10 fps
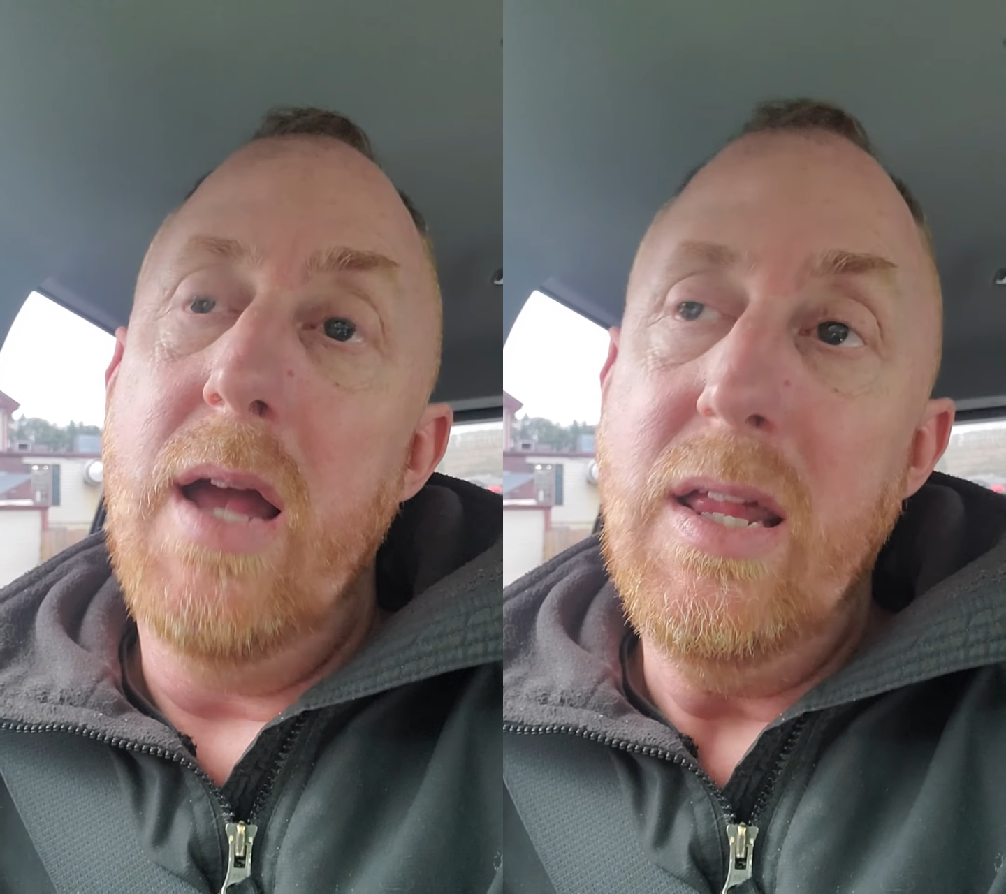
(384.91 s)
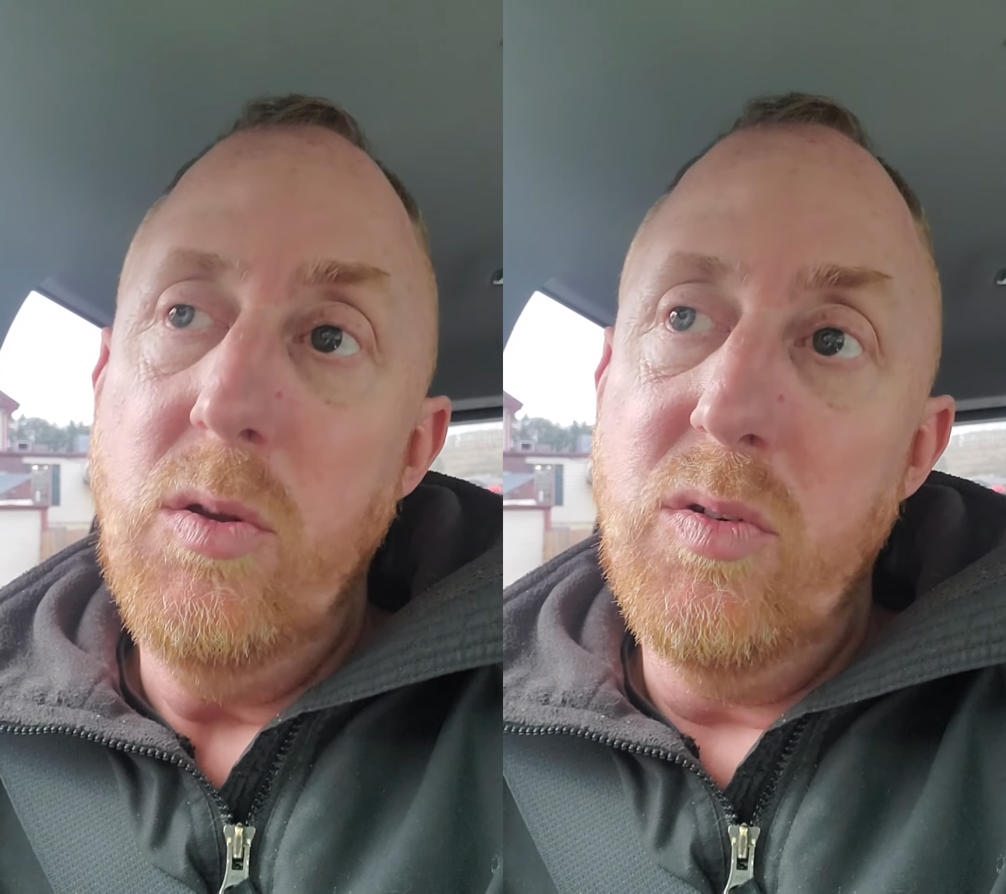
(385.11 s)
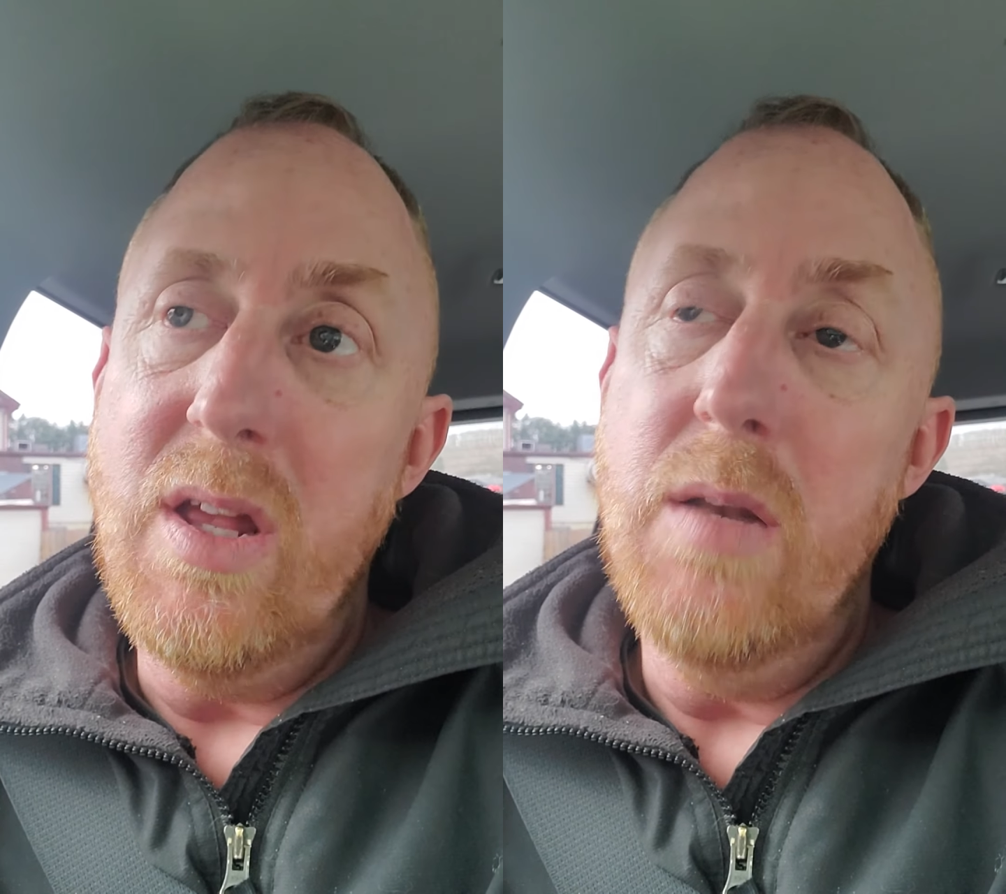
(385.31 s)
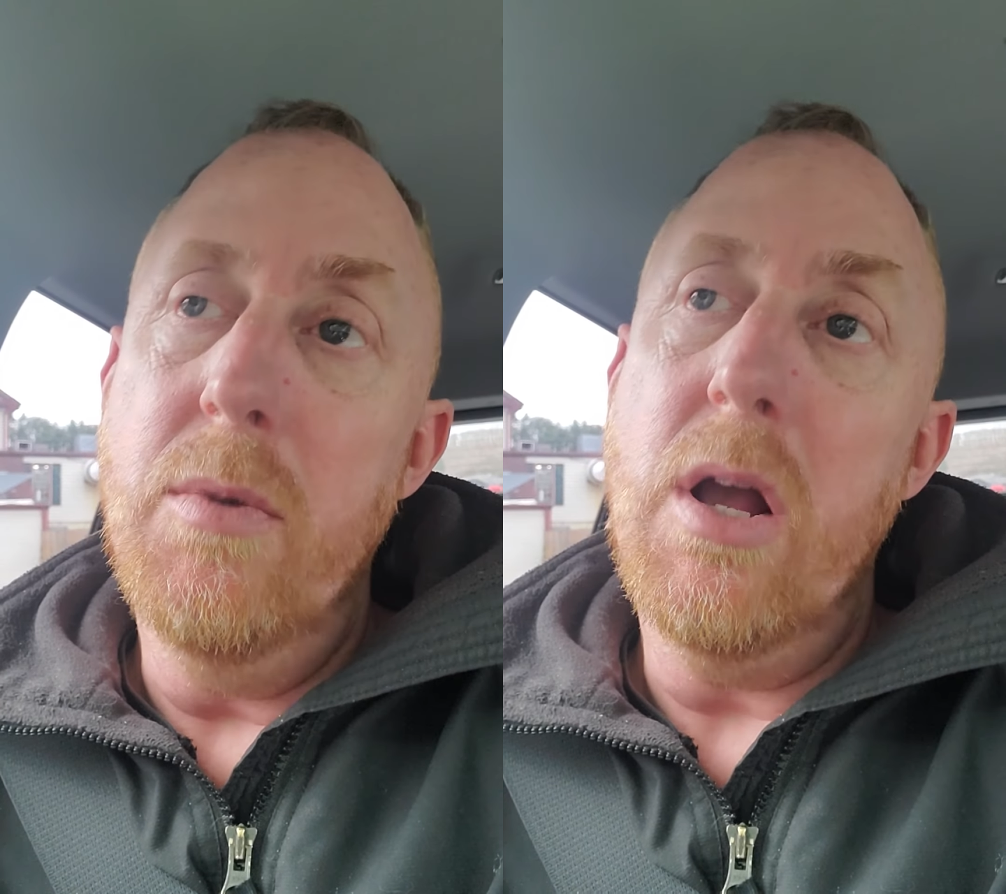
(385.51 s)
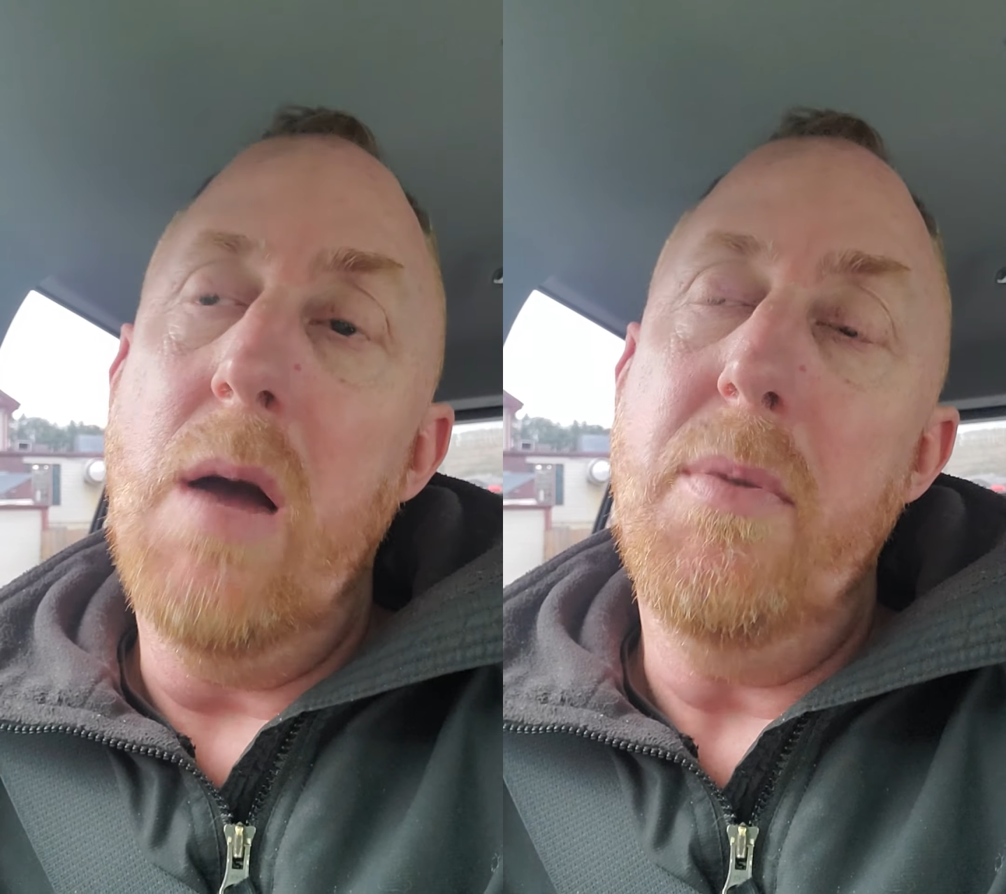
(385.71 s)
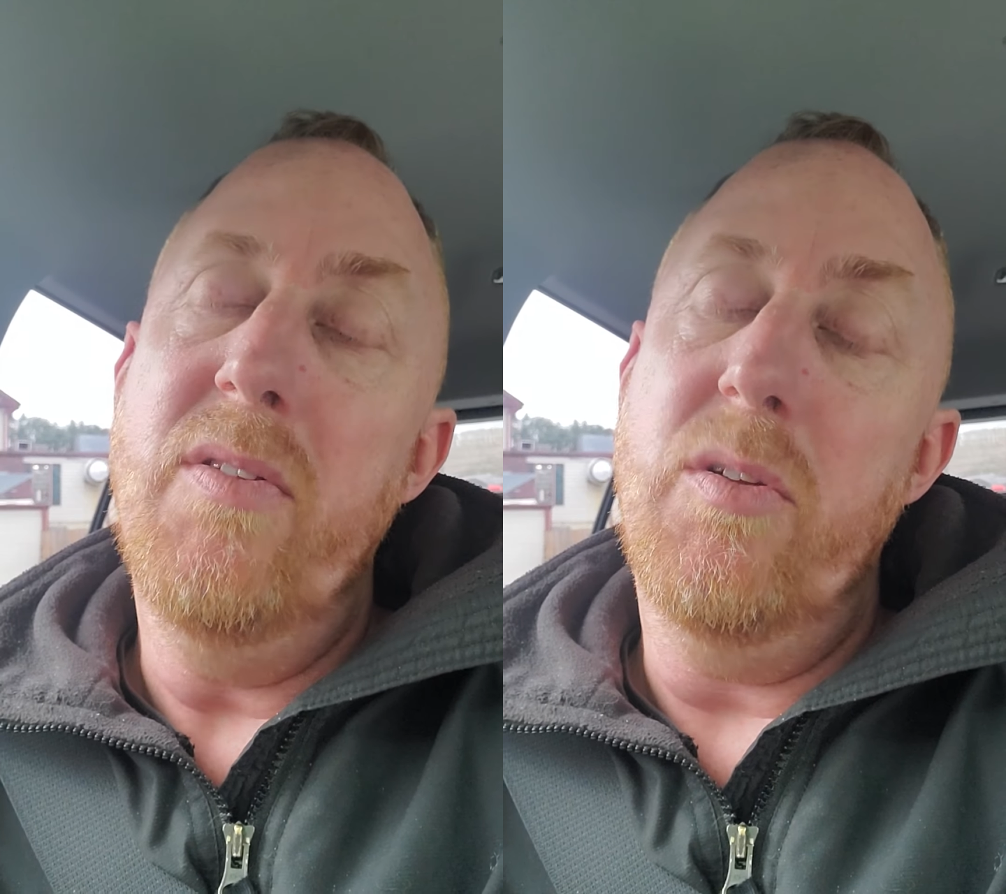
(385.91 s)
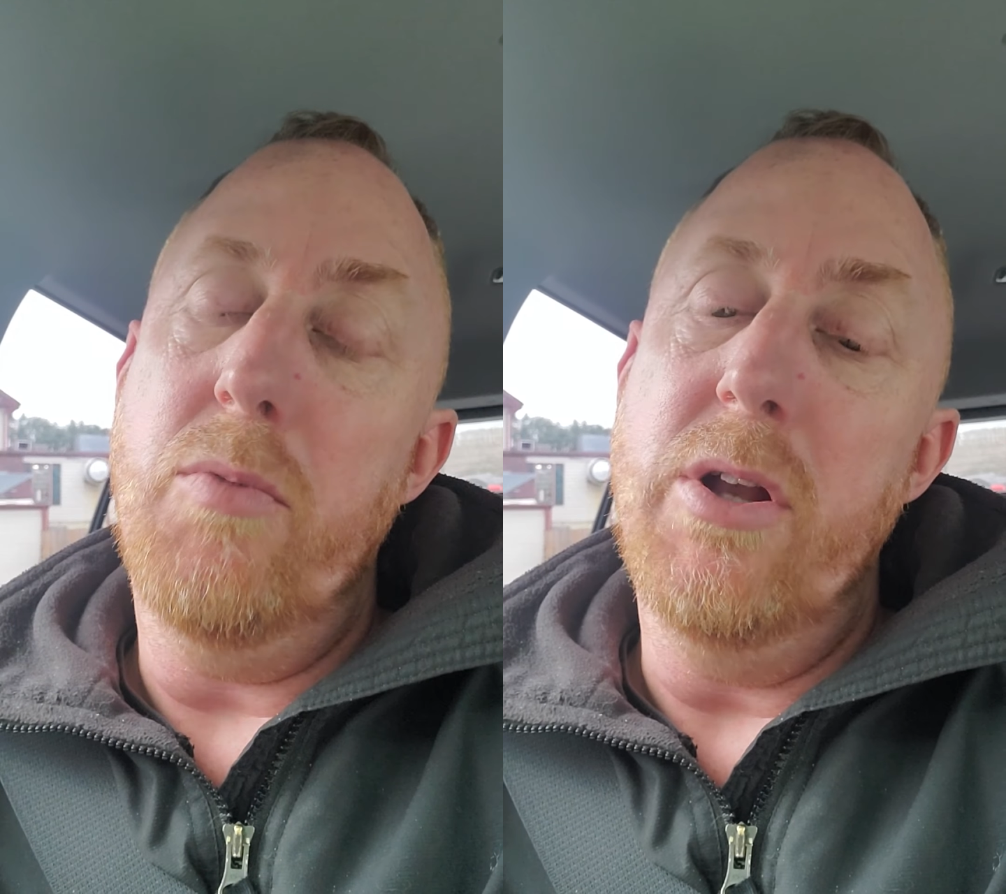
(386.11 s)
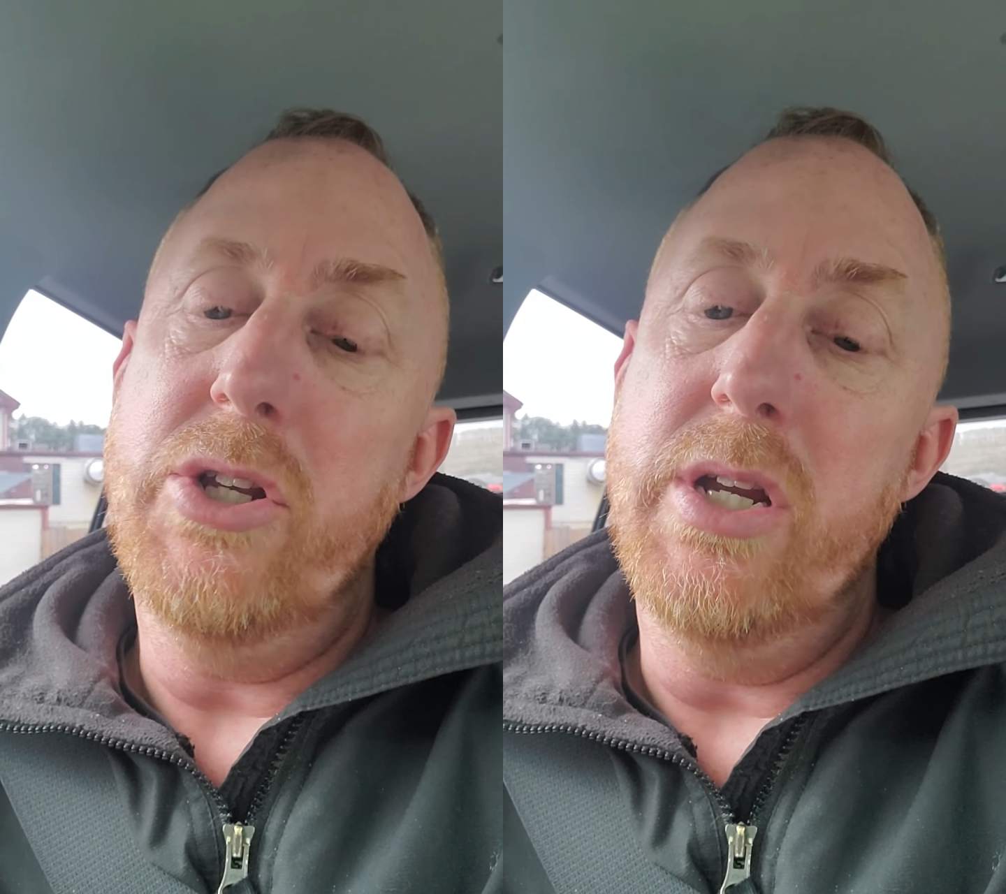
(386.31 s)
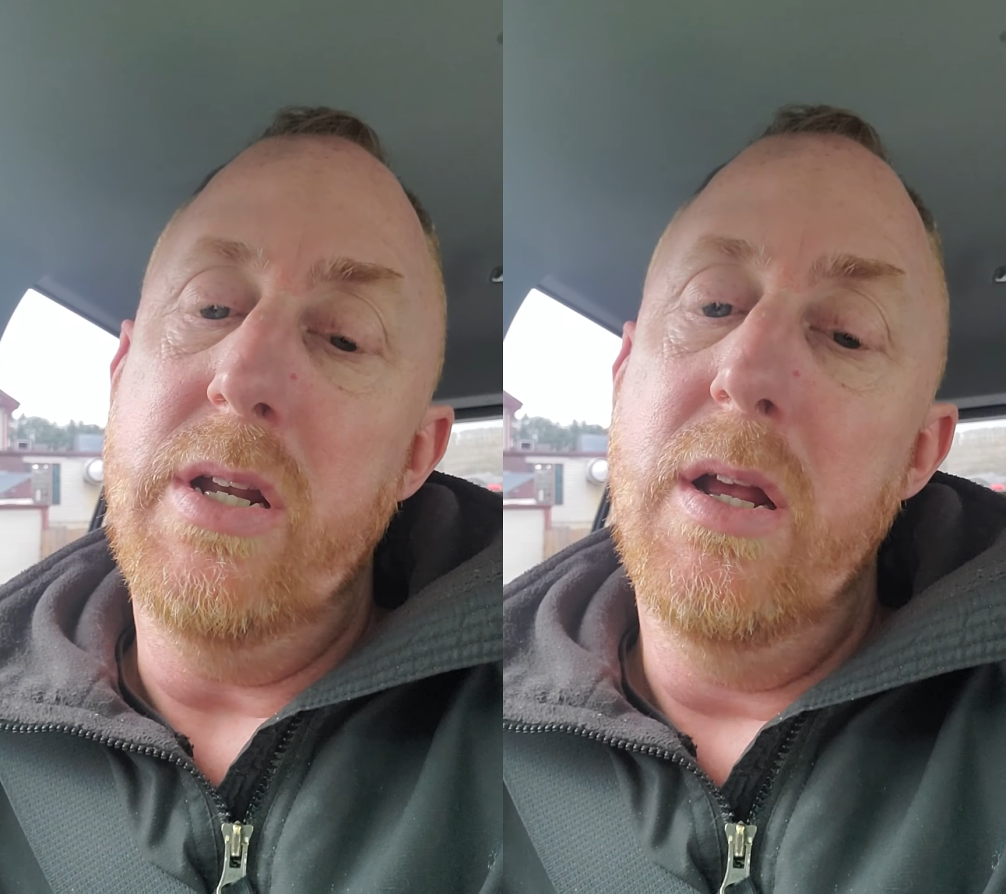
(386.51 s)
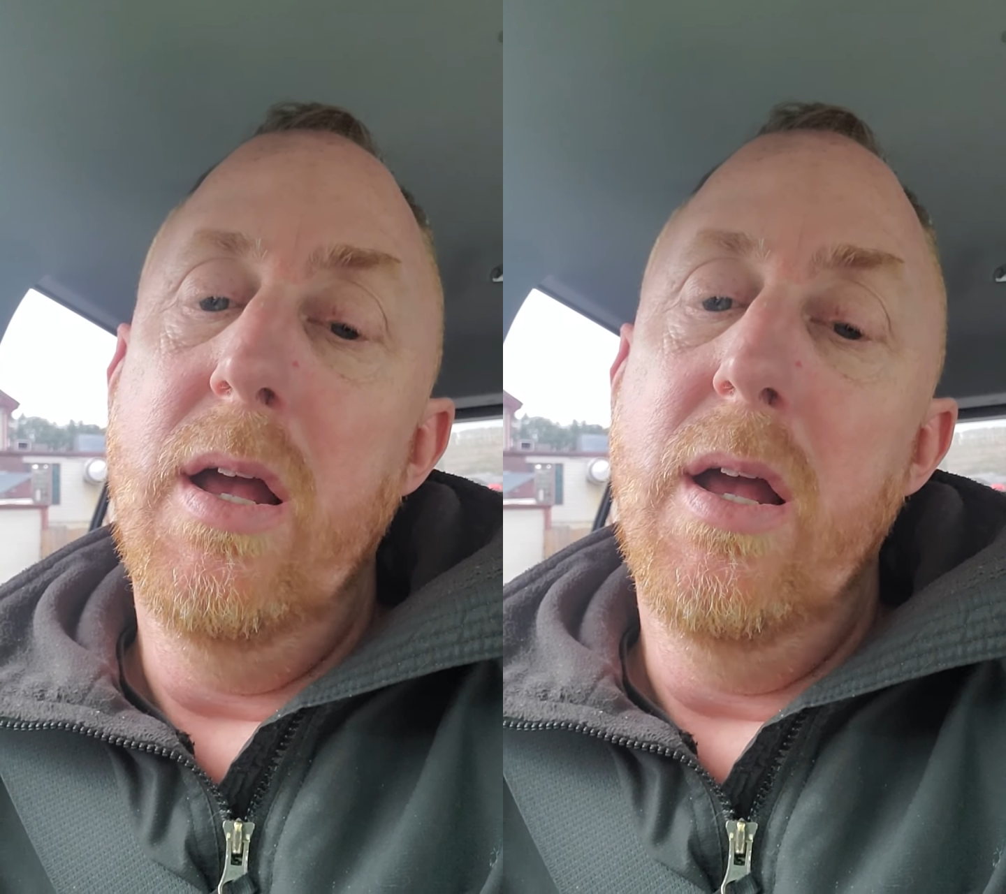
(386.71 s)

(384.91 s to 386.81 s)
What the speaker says: And you send them a copy of the spreadsheet